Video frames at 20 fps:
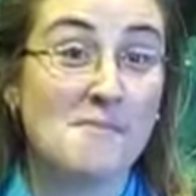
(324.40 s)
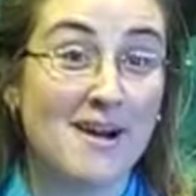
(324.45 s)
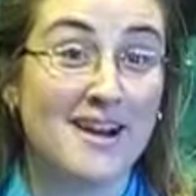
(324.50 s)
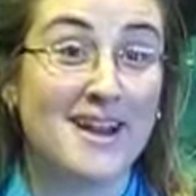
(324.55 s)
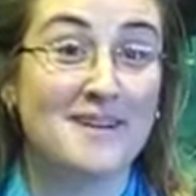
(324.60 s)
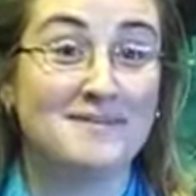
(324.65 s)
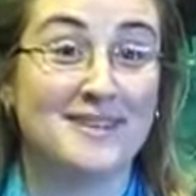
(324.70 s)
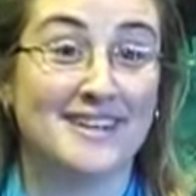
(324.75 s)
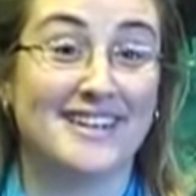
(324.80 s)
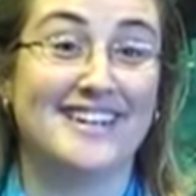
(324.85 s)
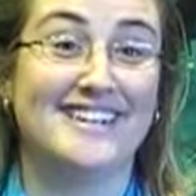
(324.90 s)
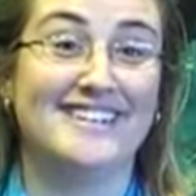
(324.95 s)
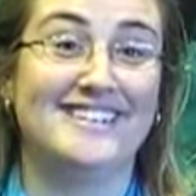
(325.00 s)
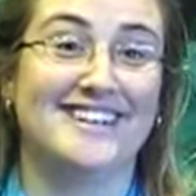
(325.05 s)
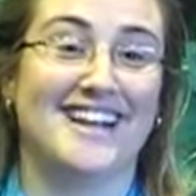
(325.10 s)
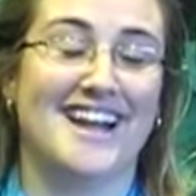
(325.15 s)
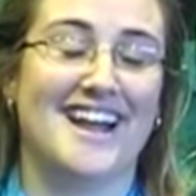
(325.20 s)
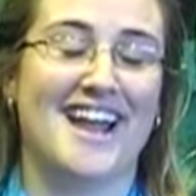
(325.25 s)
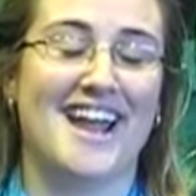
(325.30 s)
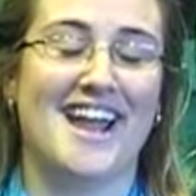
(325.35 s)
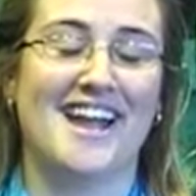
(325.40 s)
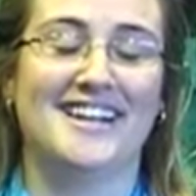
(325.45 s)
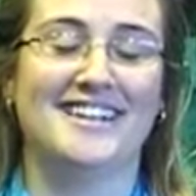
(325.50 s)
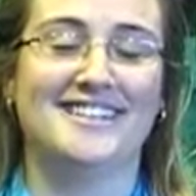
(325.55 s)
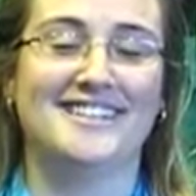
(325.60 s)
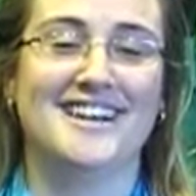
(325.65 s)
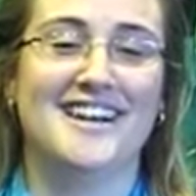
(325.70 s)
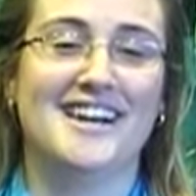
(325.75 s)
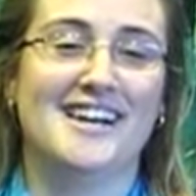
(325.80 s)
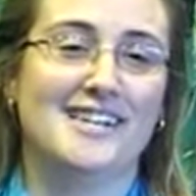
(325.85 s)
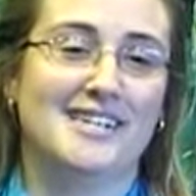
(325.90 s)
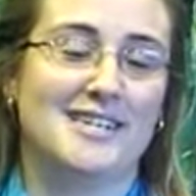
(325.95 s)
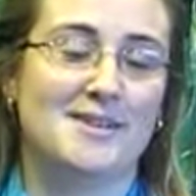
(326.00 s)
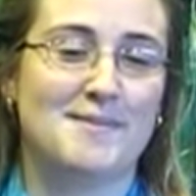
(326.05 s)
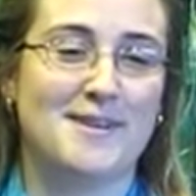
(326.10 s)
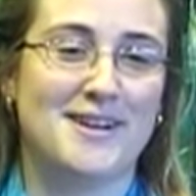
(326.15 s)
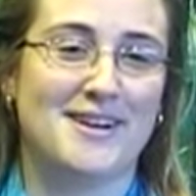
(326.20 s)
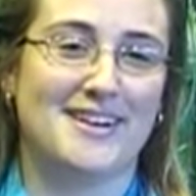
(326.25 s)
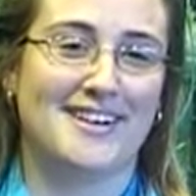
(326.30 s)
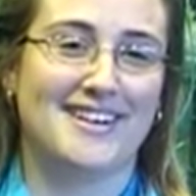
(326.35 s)
my name's Alicia, and to
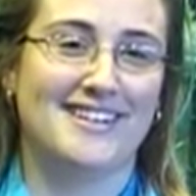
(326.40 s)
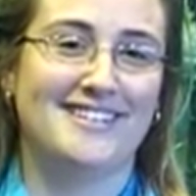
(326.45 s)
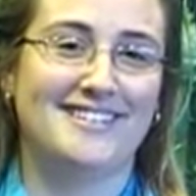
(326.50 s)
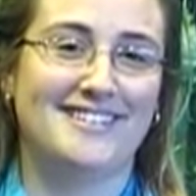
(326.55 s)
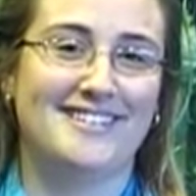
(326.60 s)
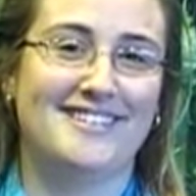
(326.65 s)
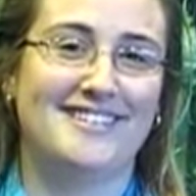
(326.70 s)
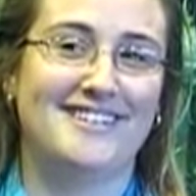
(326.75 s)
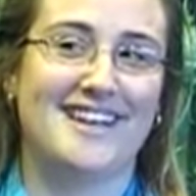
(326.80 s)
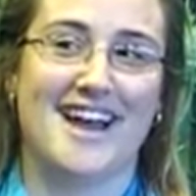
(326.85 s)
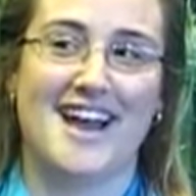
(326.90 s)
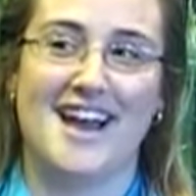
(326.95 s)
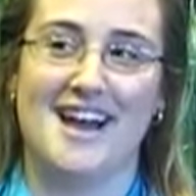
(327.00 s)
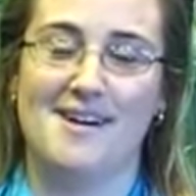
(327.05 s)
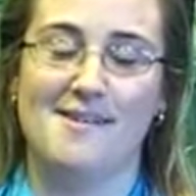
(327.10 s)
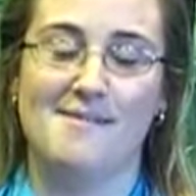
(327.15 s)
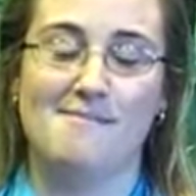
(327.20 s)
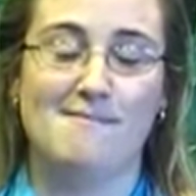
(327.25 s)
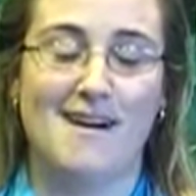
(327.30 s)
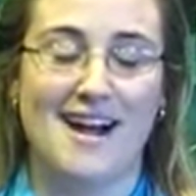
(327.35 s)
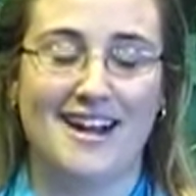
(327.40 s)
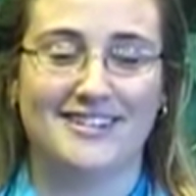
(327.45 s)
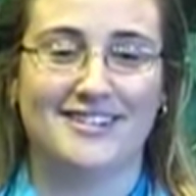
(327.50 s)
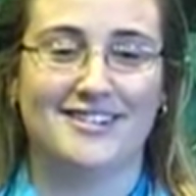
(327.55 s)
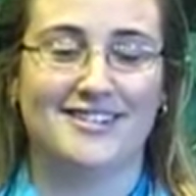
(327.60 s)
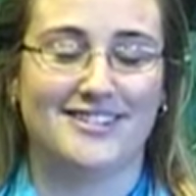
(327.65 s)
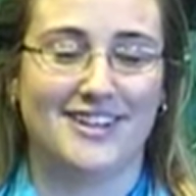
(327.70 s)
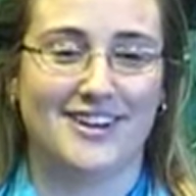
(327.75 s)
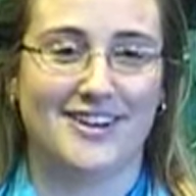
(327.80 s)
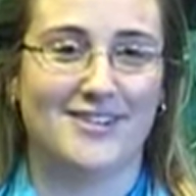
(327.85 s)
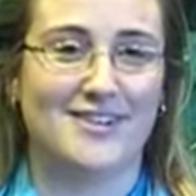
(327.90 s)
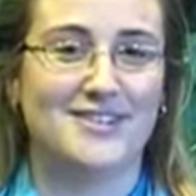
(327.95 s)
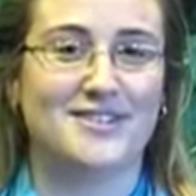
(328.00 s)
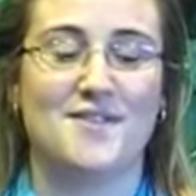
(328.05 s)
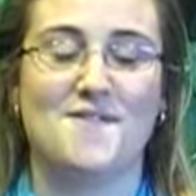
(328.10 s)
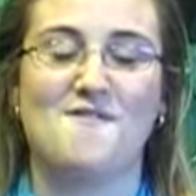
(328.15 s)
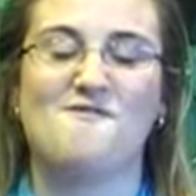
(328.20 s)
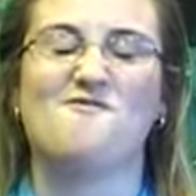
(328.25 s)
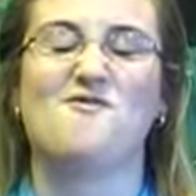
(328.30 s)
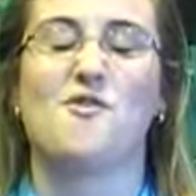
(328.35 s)
be honest, Marc Dussault is
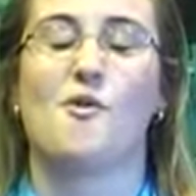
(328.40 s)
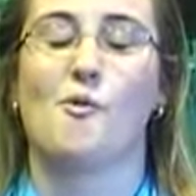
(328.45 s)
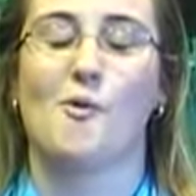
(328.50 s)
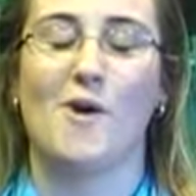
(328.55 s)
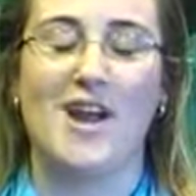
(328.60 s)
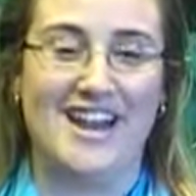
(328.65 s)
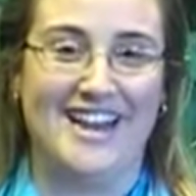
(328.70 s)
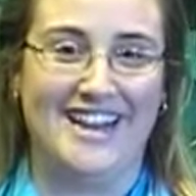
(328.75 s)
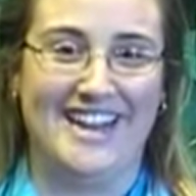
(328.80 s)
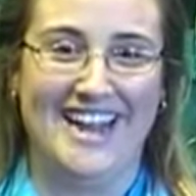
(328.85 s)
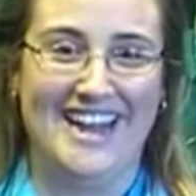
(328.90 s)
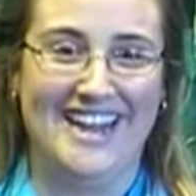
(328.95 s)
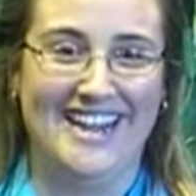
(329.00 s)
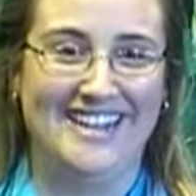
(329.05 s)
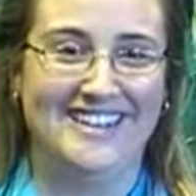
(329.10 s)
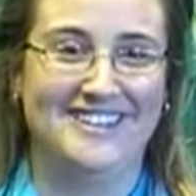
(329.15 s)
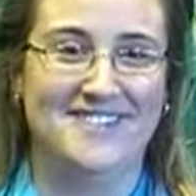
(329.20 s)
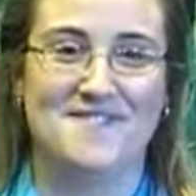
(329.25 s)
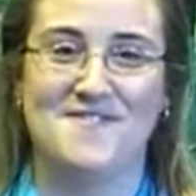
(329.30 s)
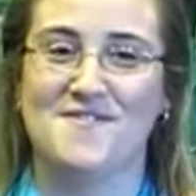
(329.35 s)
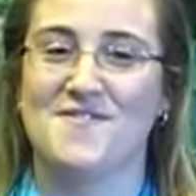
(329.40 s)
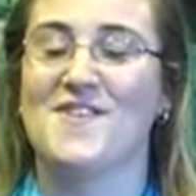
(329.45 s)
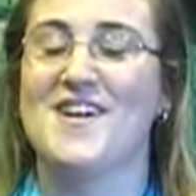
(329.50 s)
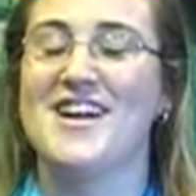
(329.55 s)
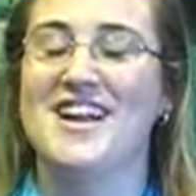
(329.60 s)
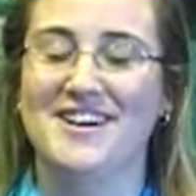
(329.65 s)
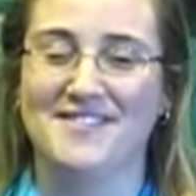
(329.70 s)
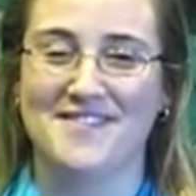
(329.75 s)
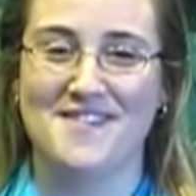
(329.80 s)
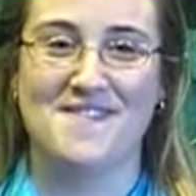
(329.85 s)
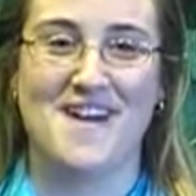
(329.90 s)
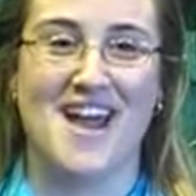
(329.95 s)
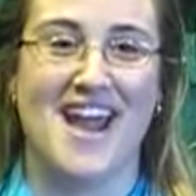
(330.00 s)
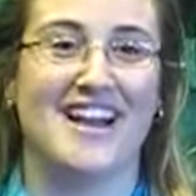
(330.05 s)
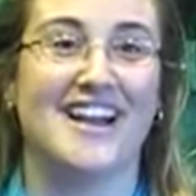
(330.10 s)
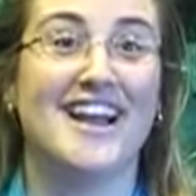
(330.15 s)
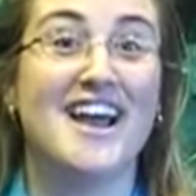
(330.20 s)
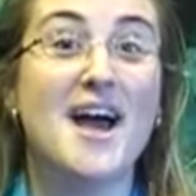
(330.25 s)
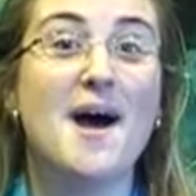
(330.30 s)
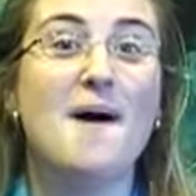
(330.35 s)
a freak, freak of a
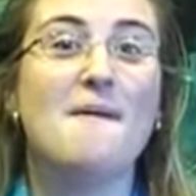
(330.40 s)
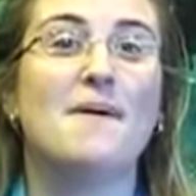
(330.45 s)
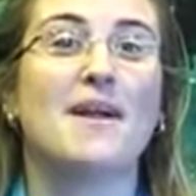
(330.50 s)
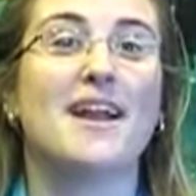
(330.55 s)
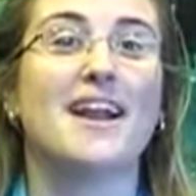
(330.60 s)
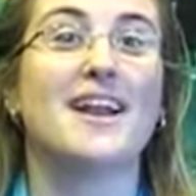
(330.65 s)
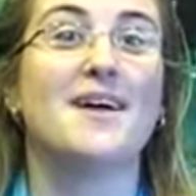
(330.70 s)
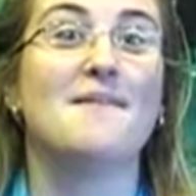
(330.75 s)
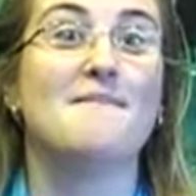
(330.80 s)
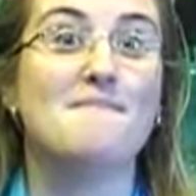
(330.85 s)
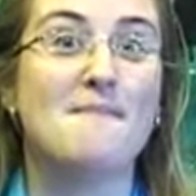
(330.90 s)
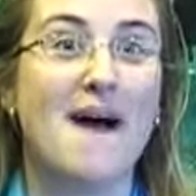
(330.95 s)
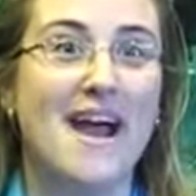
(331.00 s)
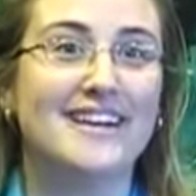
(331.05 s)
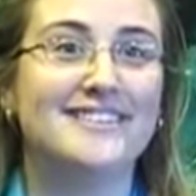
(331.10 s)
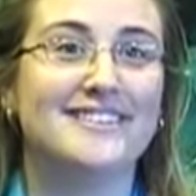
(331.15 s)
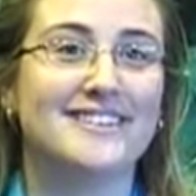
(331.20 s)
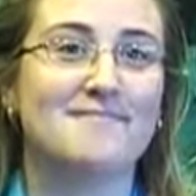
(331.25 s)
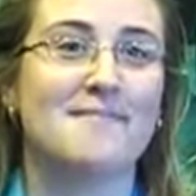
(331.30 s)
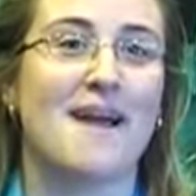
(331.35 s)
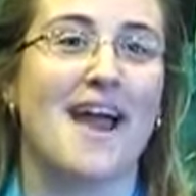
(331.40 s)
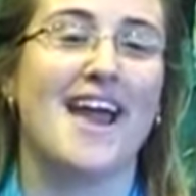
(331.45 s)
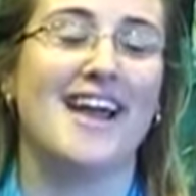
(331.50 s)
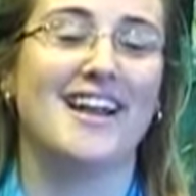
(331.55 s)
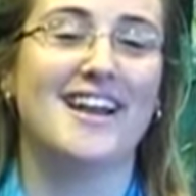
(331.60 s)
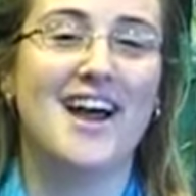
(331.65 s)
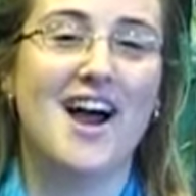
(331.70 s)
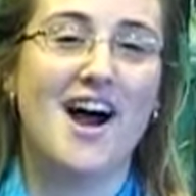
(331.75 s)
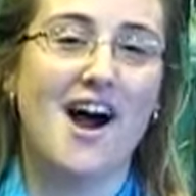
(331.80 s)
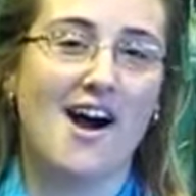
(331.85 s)
man, but an amazing man.